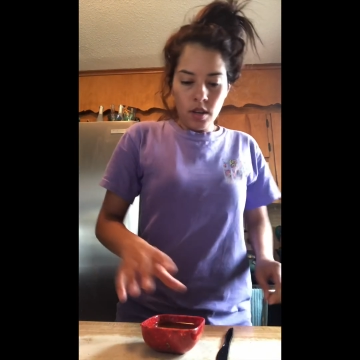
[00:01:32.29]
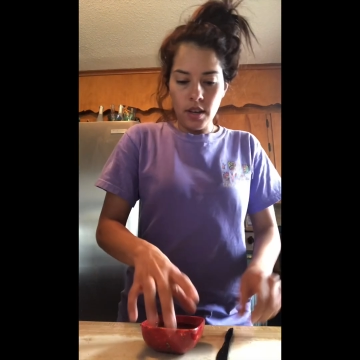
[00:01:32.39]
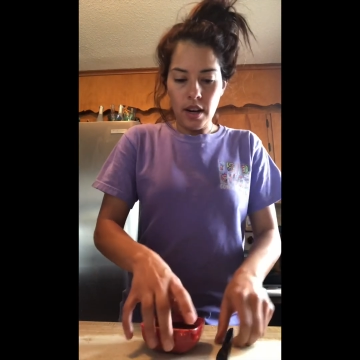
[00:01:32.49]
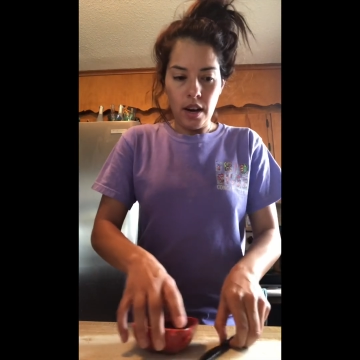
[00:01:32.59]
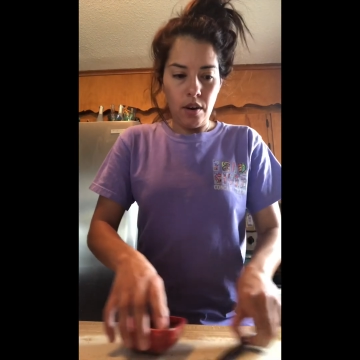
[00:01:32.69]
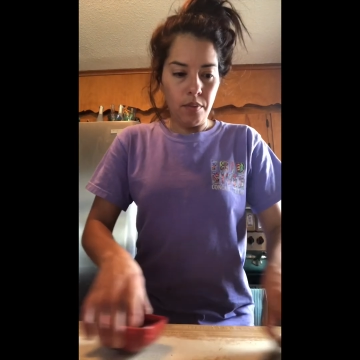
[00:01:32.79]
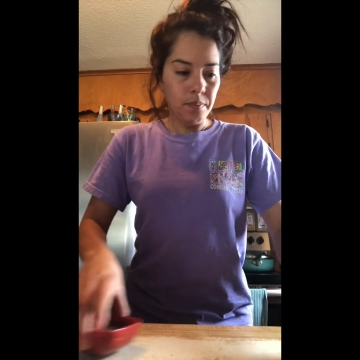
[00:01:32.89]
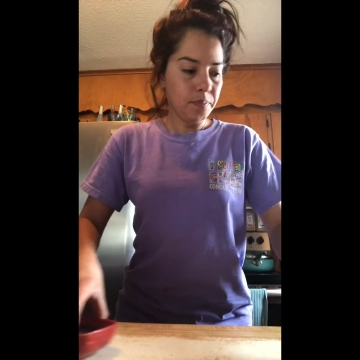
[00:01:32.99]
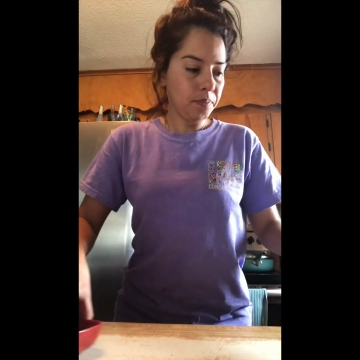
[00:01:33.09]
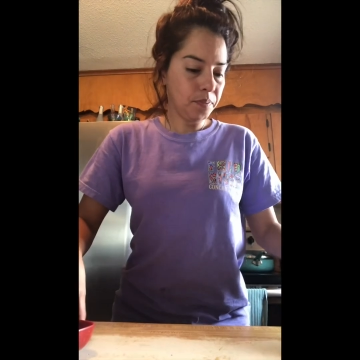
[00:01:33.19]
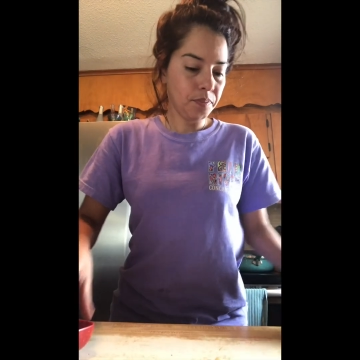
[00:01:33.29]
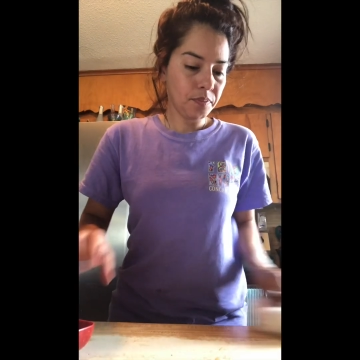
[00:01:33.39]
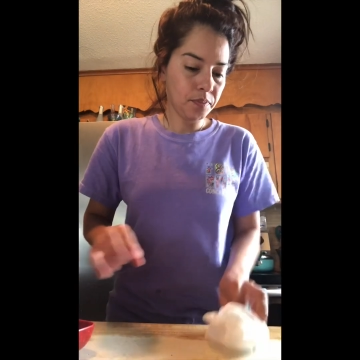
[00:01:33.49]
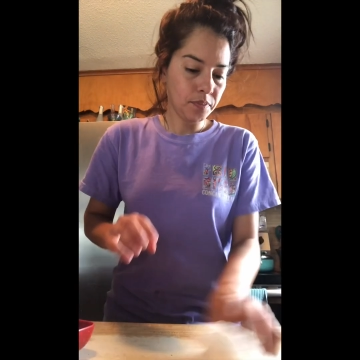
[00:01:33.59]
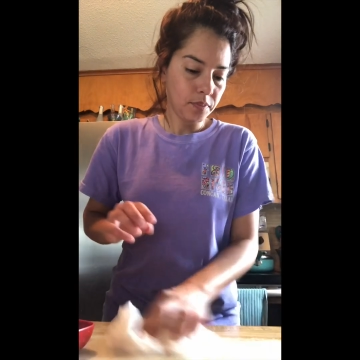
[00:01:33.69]
Now,
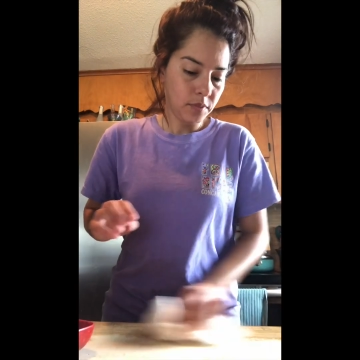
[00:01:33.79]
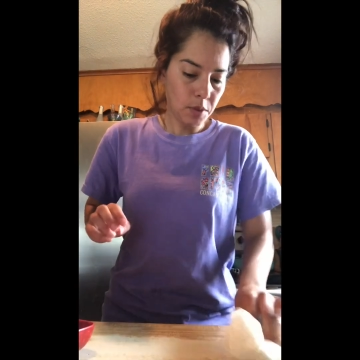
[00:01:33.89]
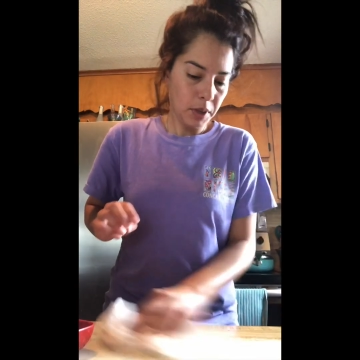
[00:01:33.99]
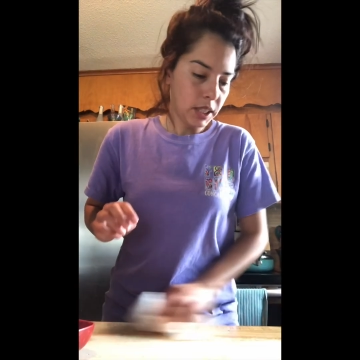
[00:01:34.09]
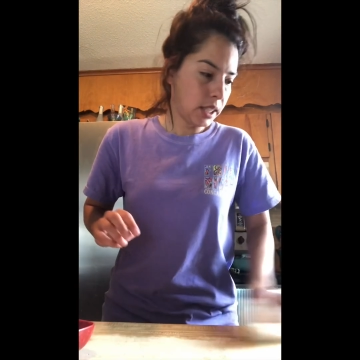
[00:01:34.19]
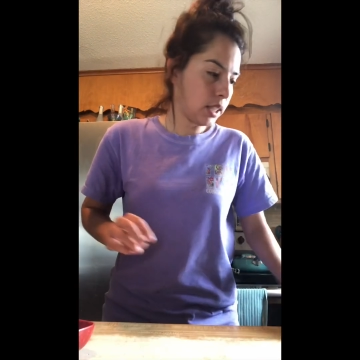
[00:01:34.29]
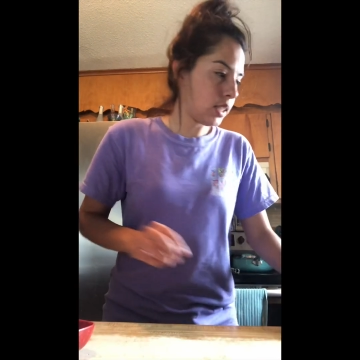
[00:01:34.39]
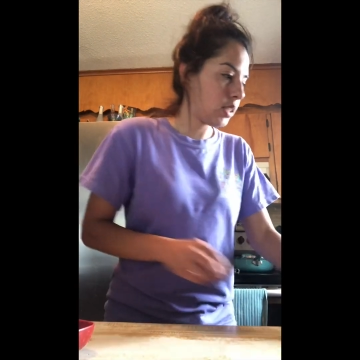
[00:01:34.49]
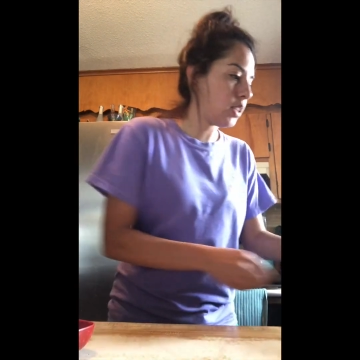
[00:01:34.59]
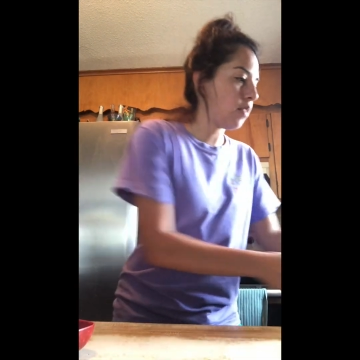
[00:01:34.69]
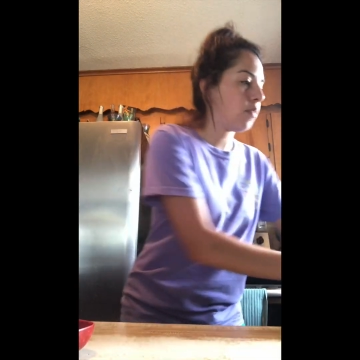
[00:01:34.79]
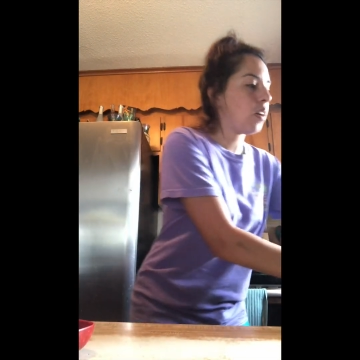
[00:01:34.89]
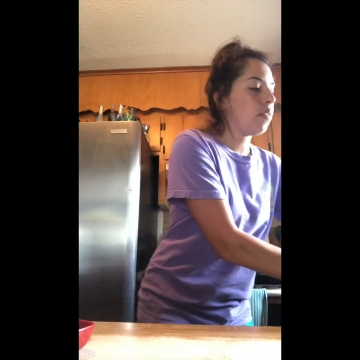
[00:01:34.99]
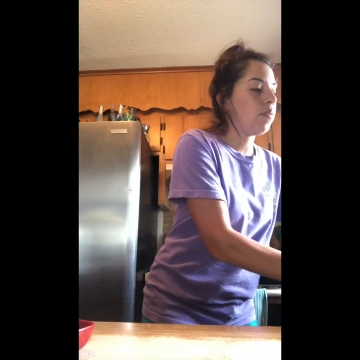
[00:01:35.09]
clean this stuff off.